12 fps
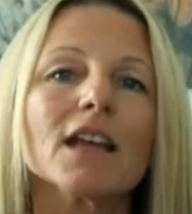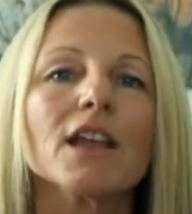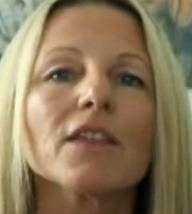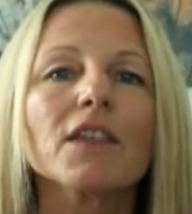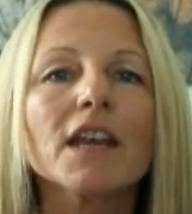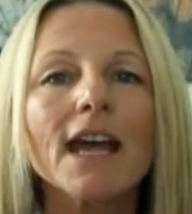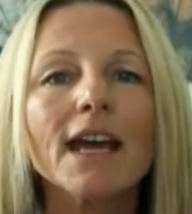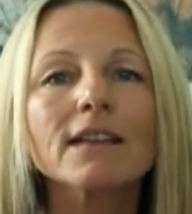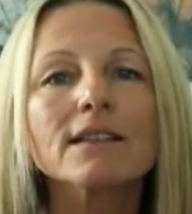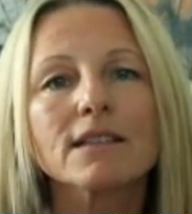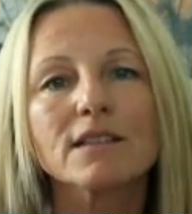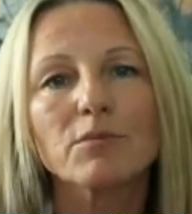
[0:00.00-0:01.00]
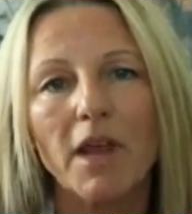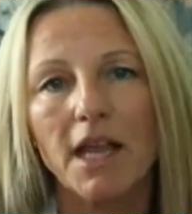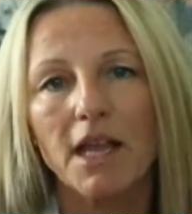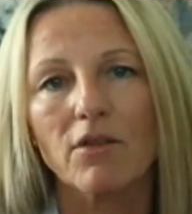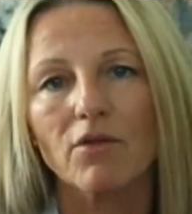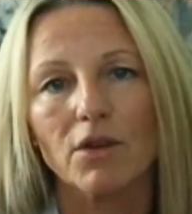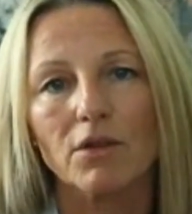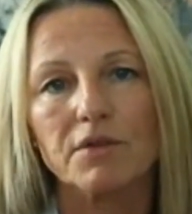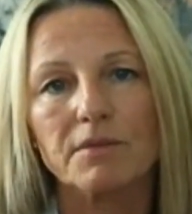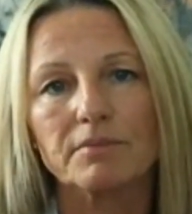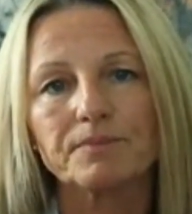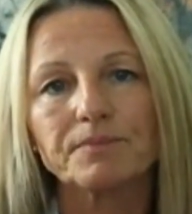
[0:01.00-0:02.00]
The next is
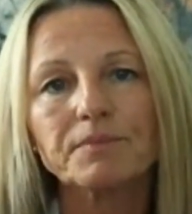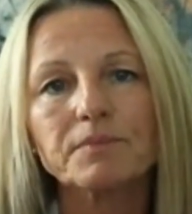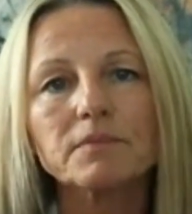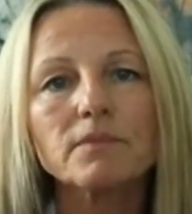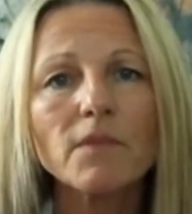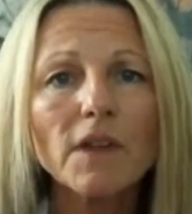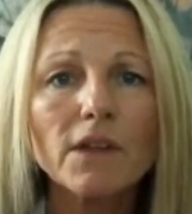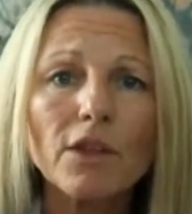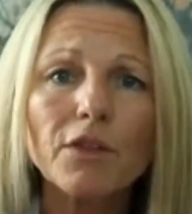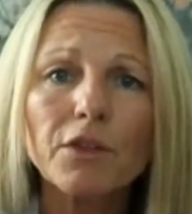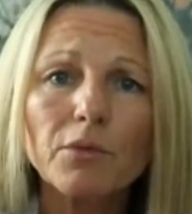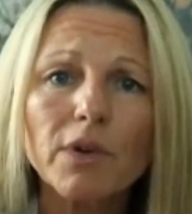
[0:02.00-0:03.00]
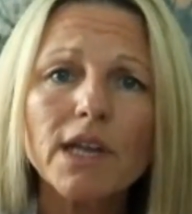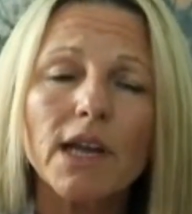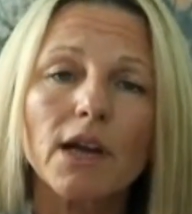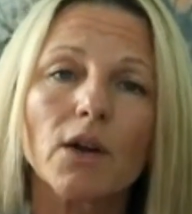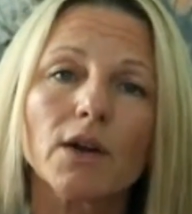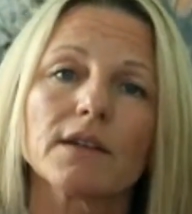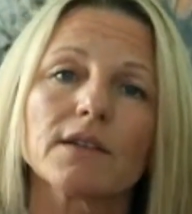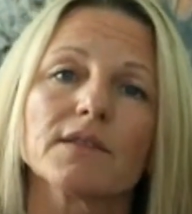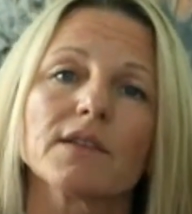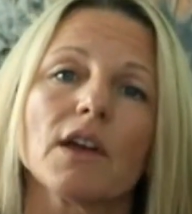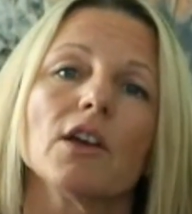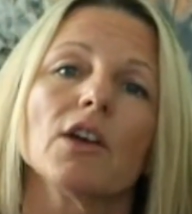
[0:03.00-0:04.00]
behaviors. The 3
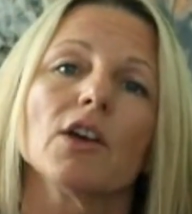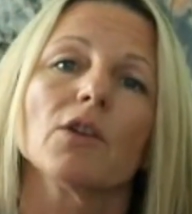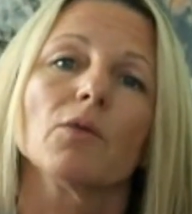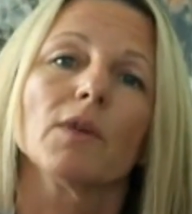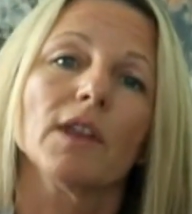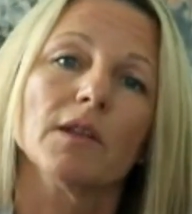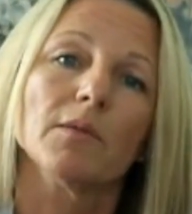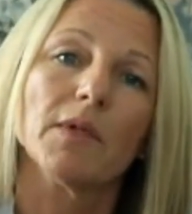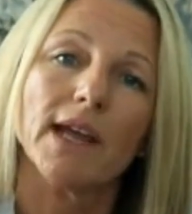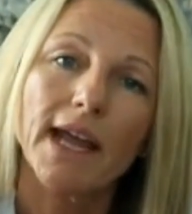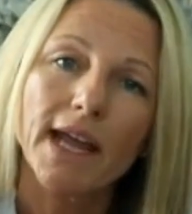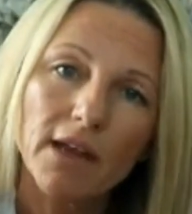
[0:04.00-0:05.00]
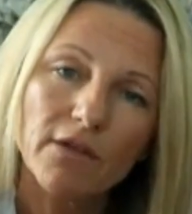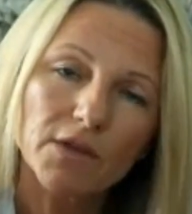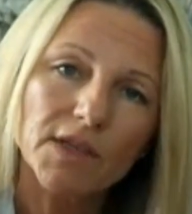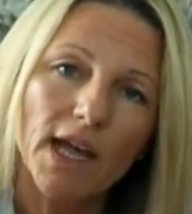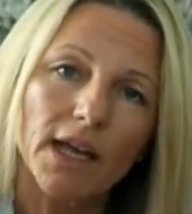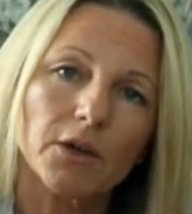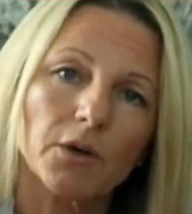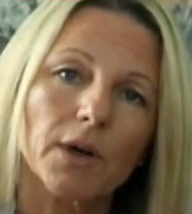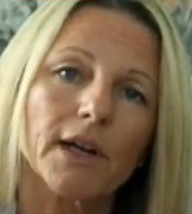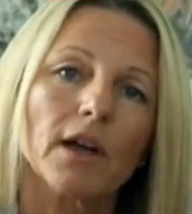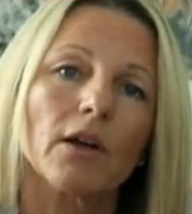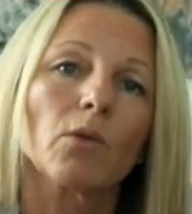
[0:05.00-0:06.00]
areas within the behaviors
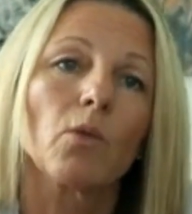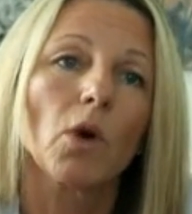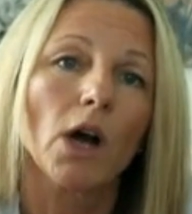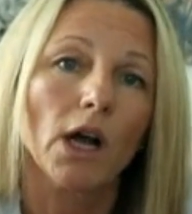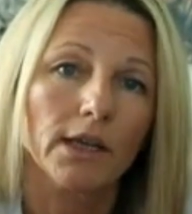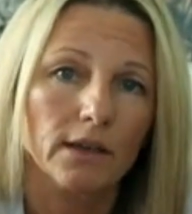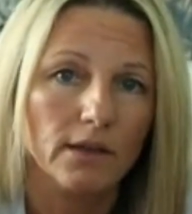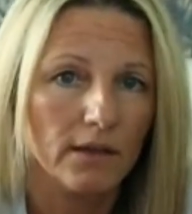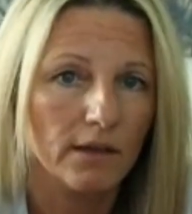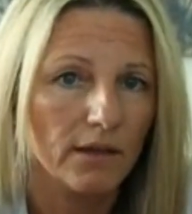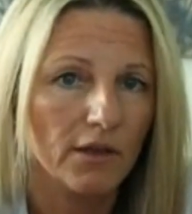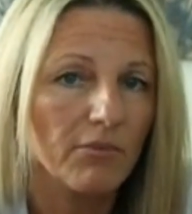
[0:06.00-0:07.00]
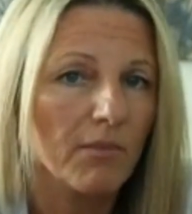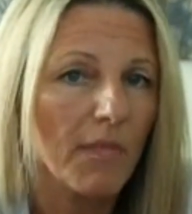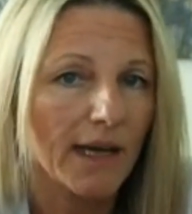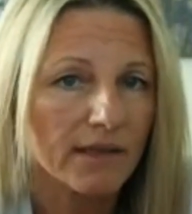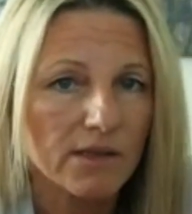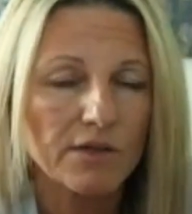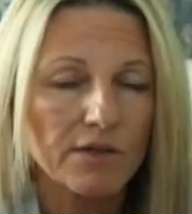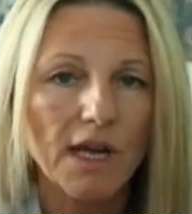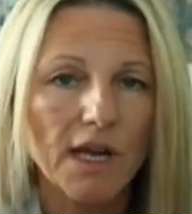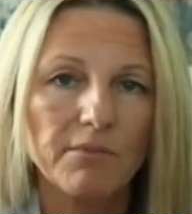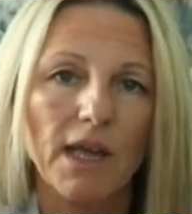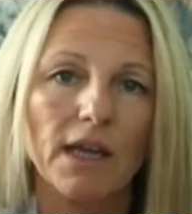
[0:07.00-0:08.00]
category are: 1, you master
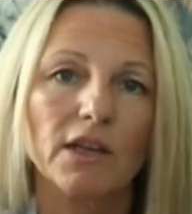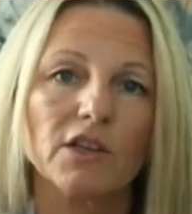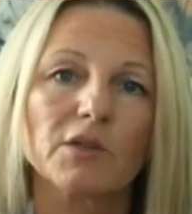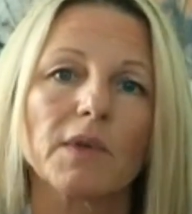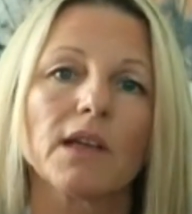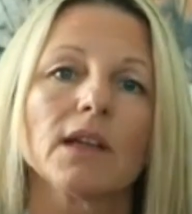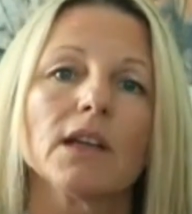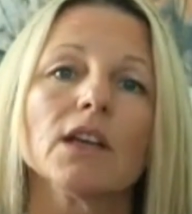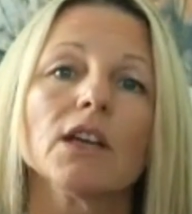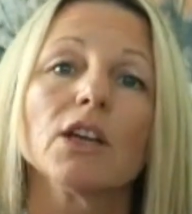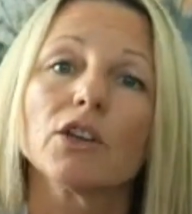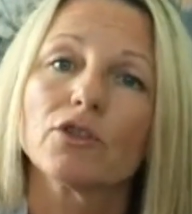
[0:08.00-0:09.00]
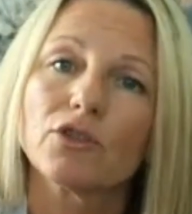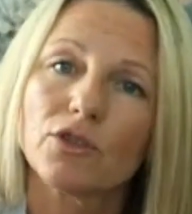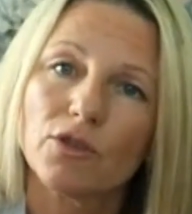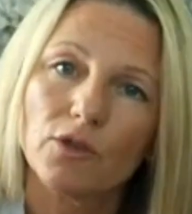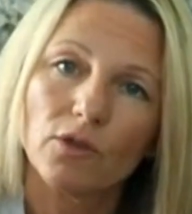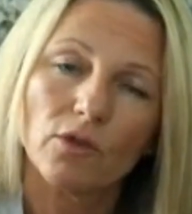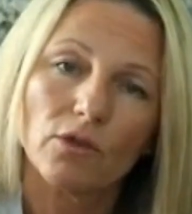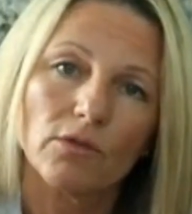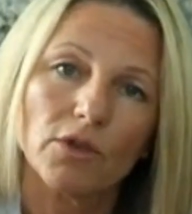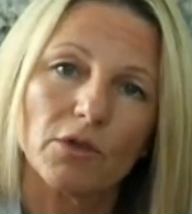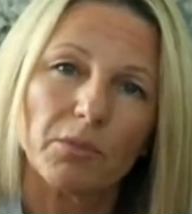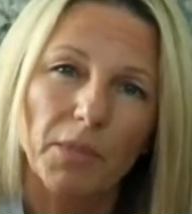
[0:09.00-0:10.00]
time management;
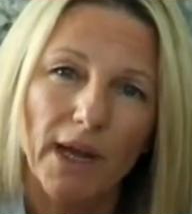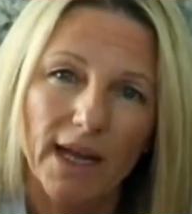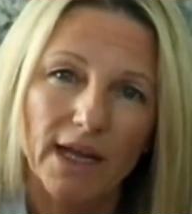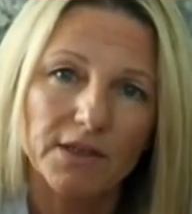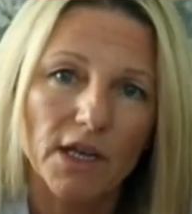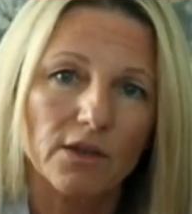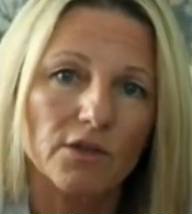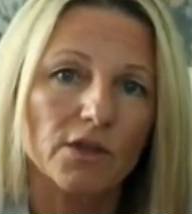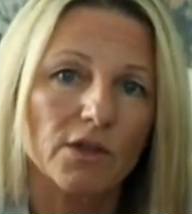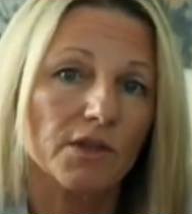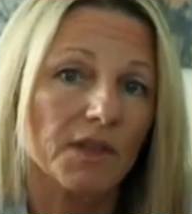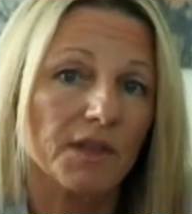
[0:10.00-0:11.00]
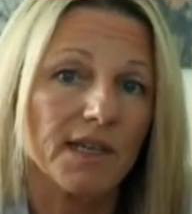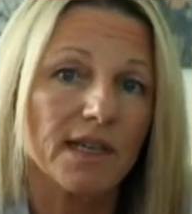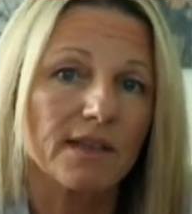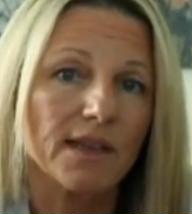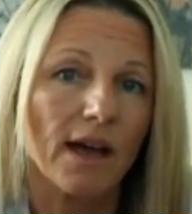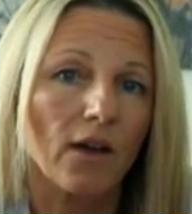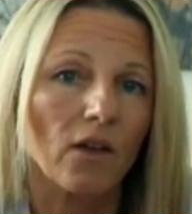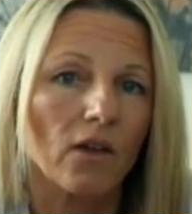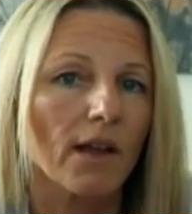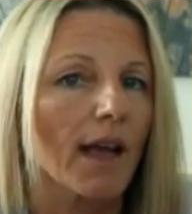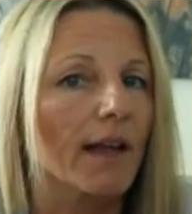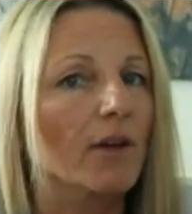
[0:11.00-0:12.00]
2, you pay attention to detail
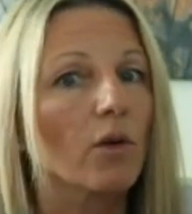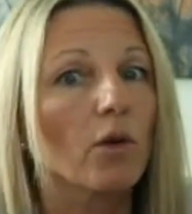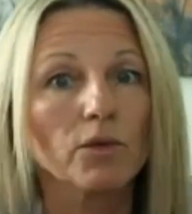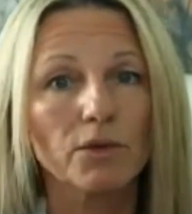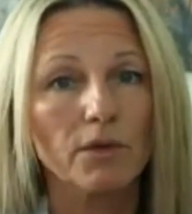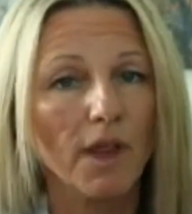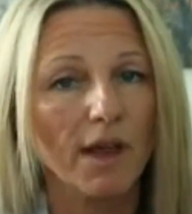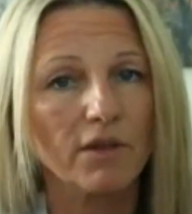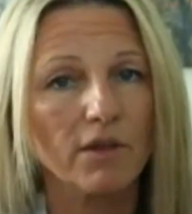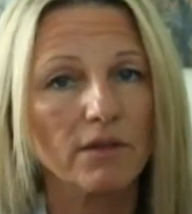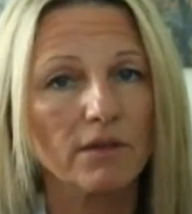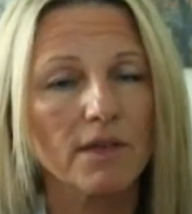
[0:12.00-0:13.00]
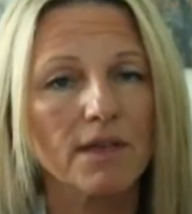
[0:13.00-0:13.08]
at a whole new level;